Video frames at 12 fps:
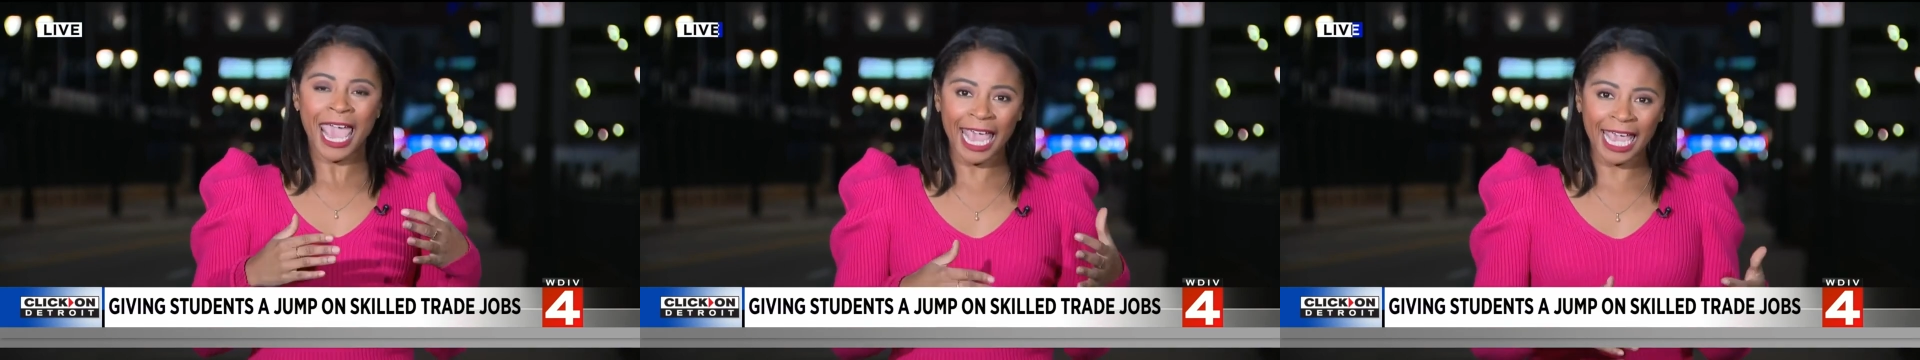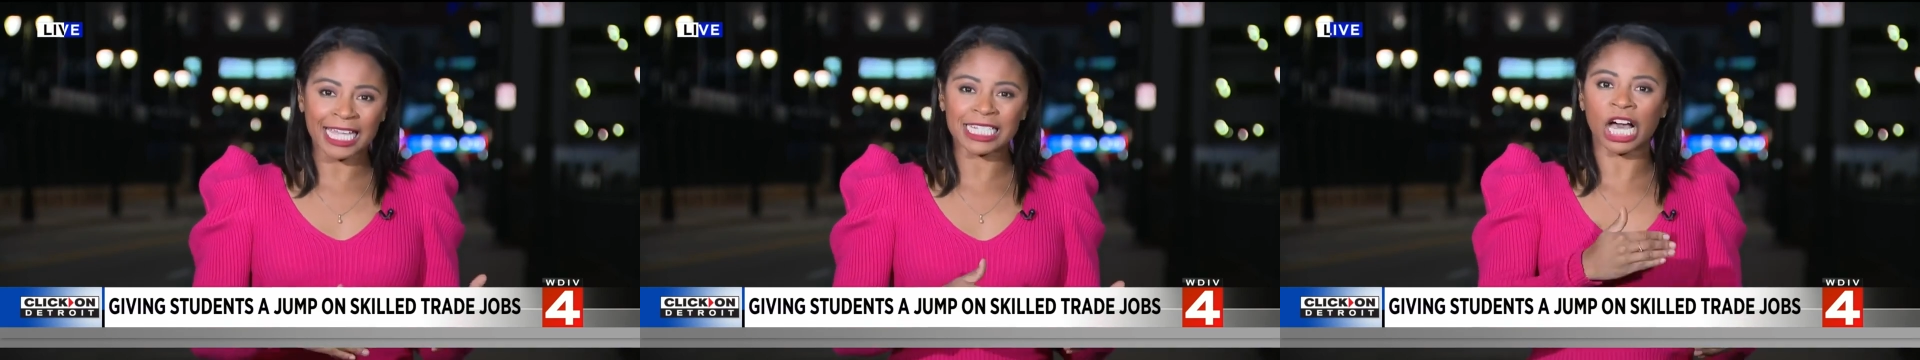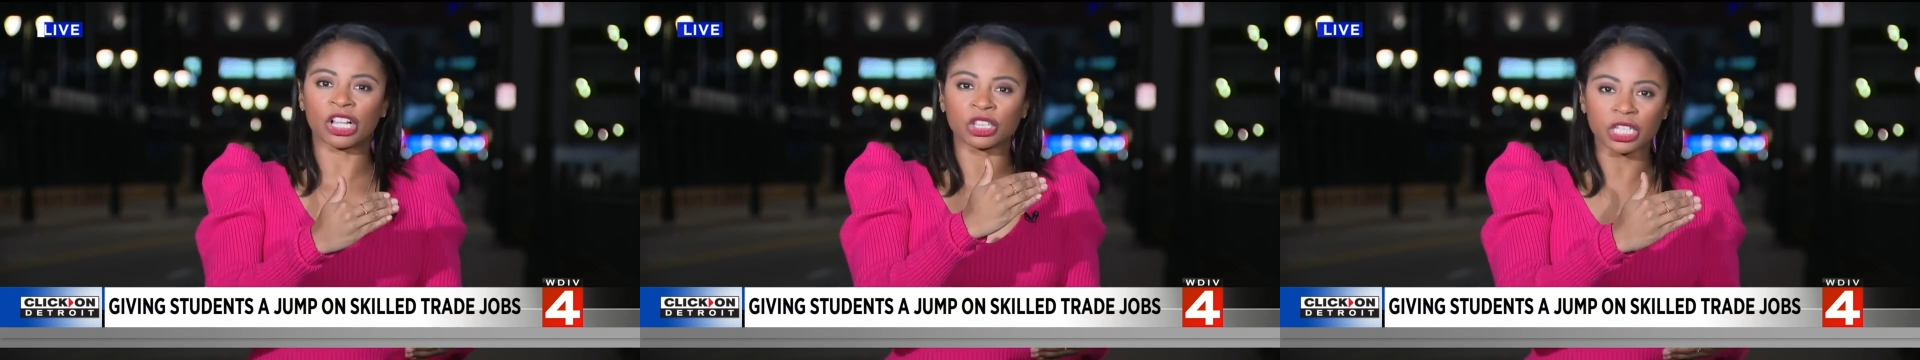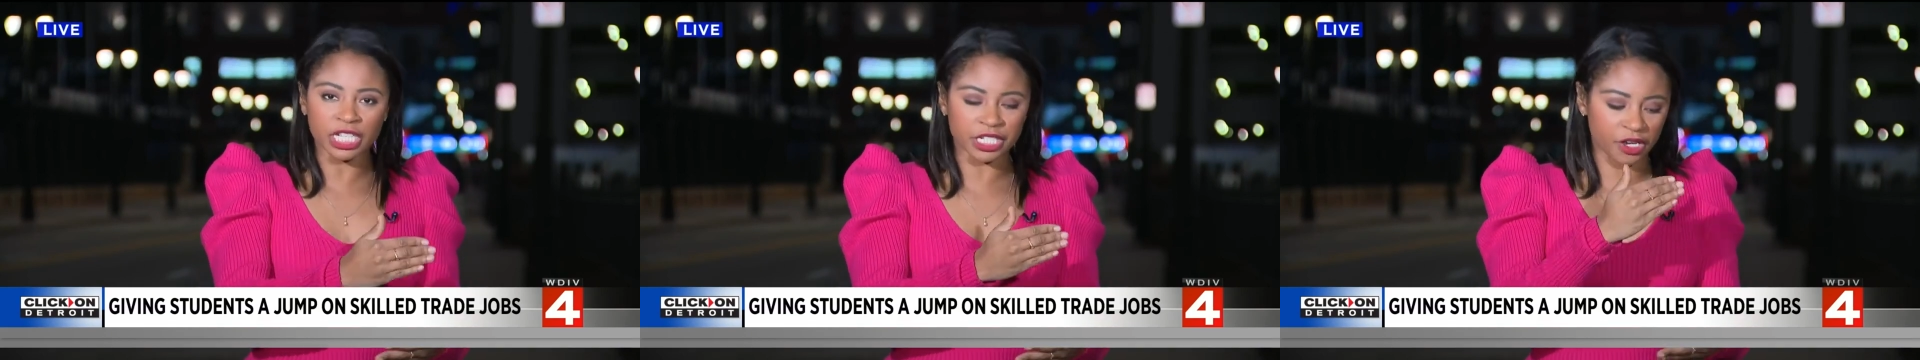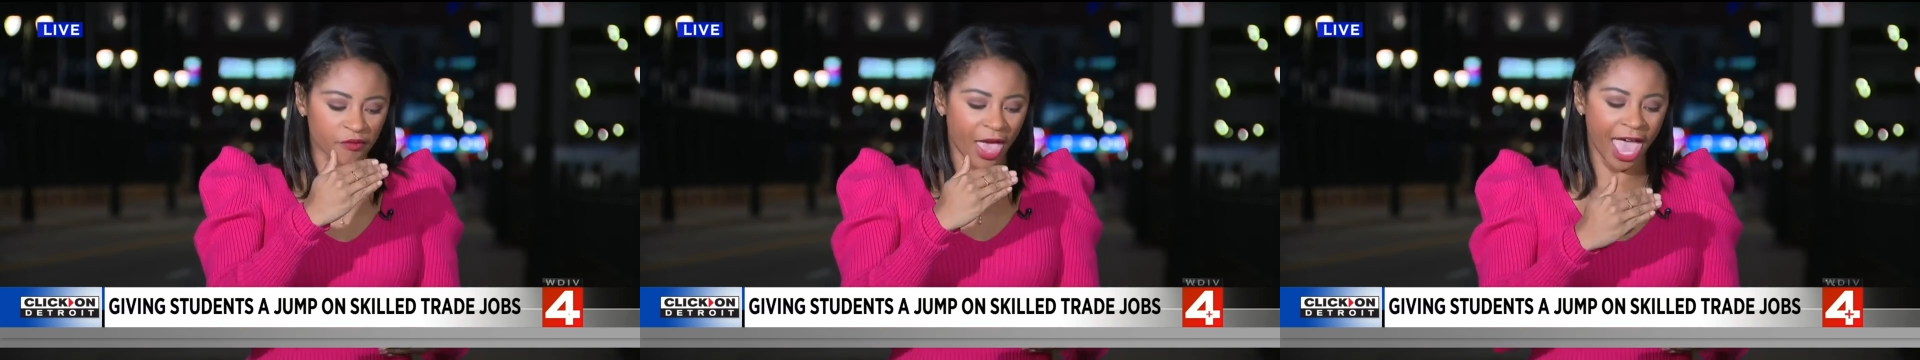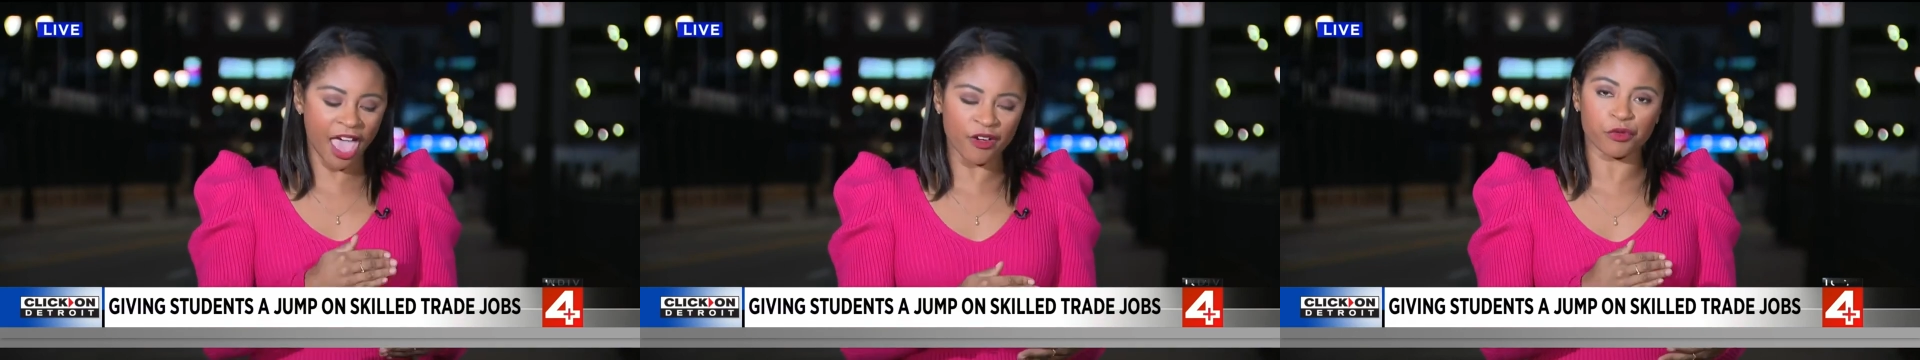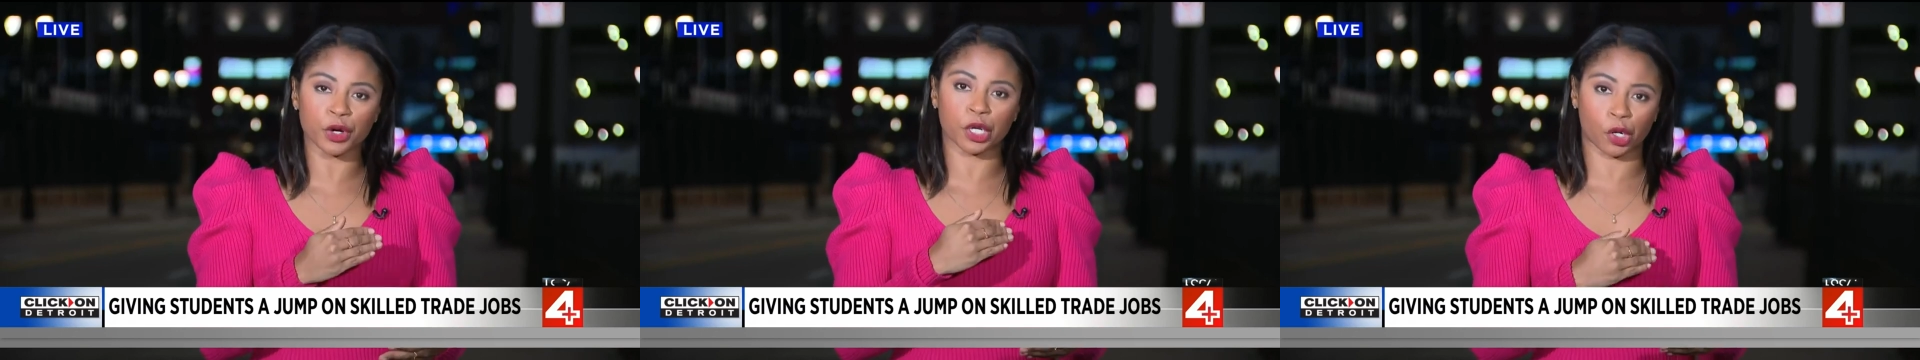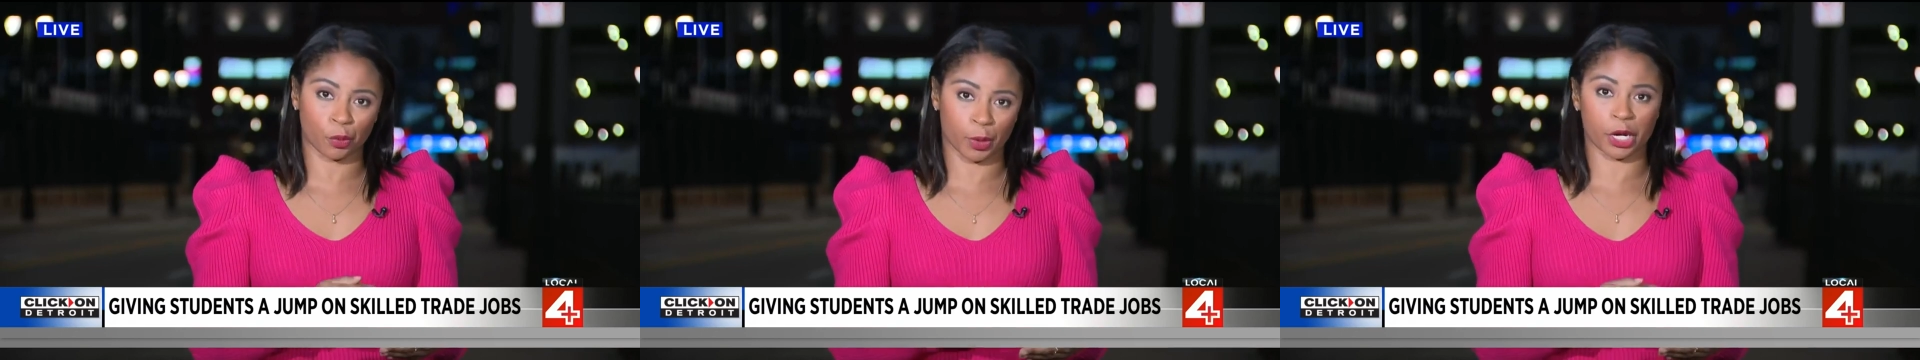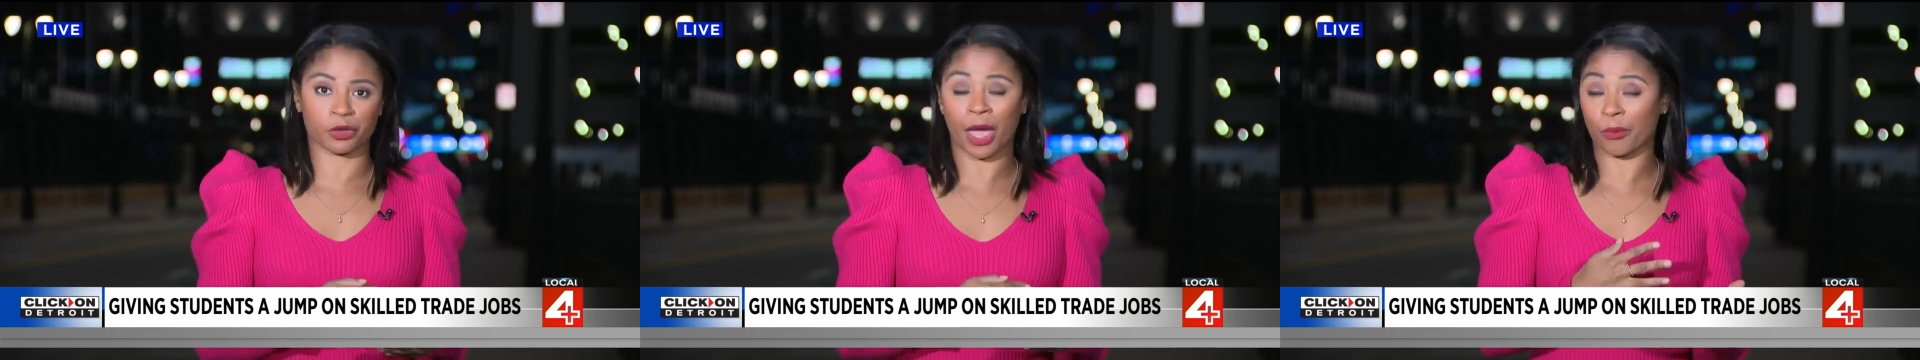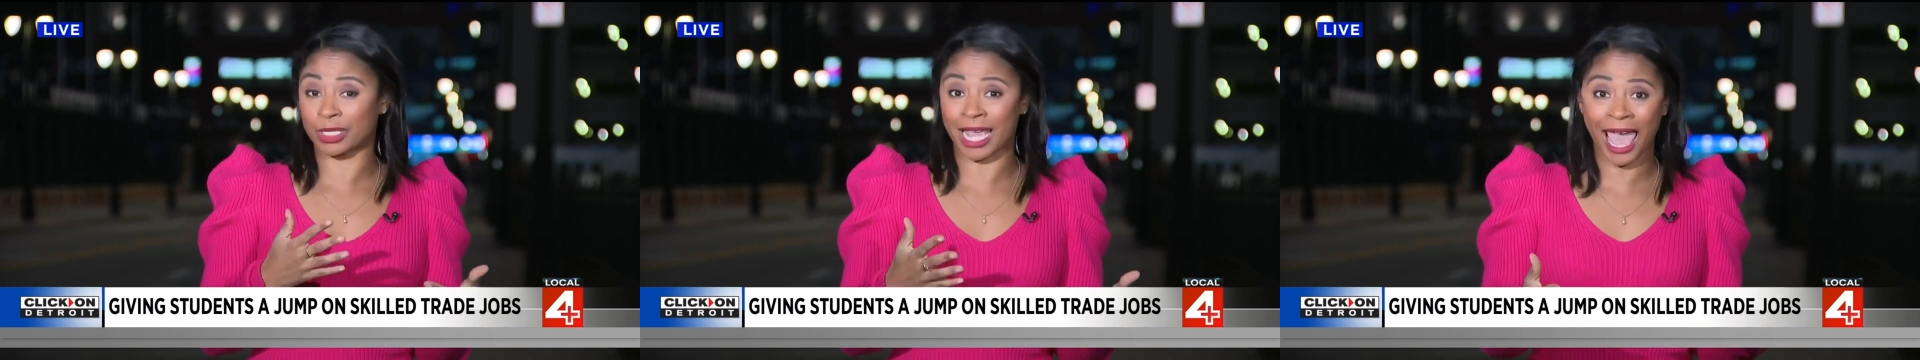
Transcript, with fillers: and a list of every career that was